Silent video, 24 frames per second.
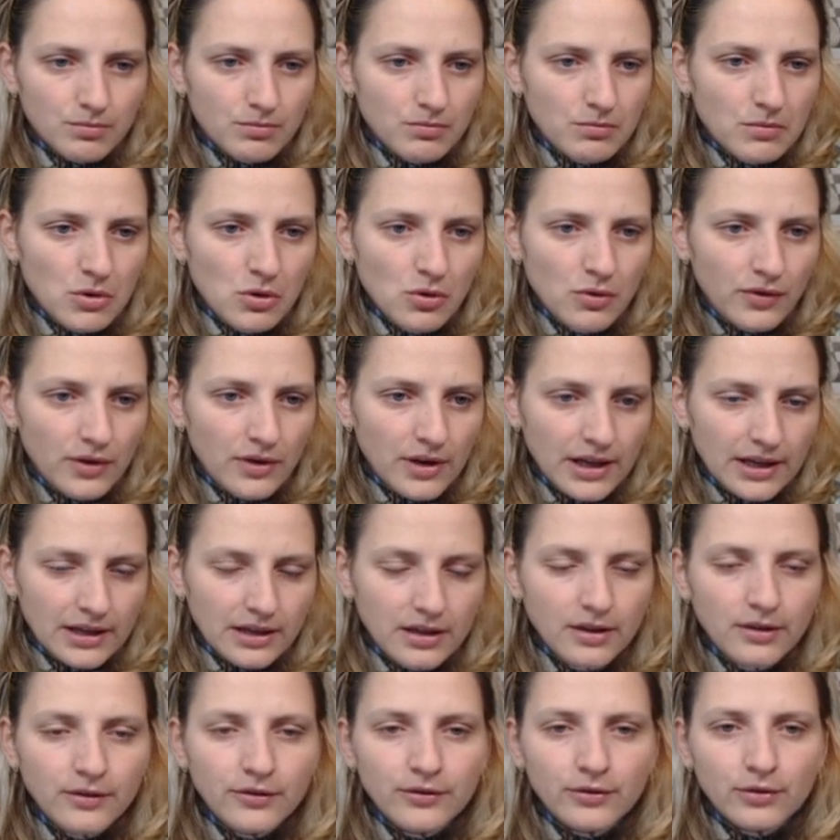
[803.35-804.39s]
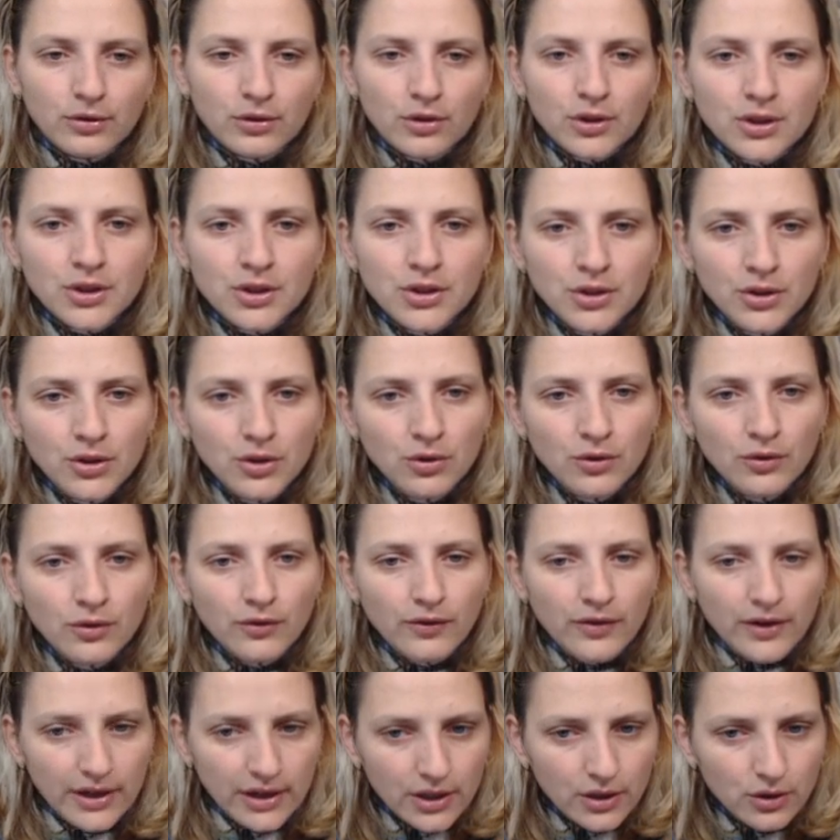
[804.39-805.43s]
move like e4 too.
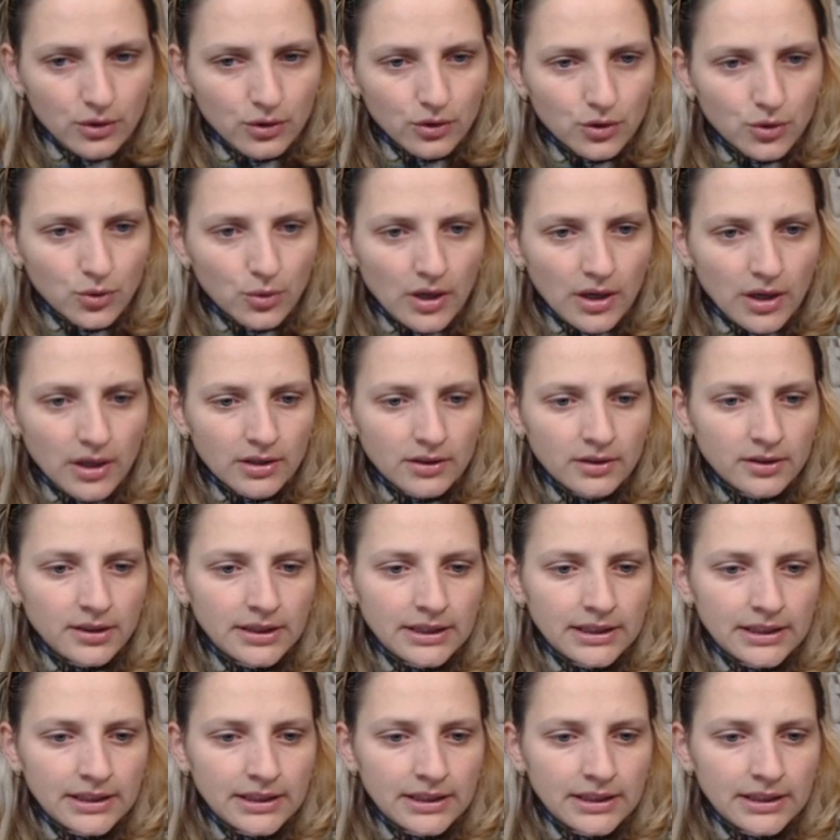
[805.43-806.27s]
Very good one.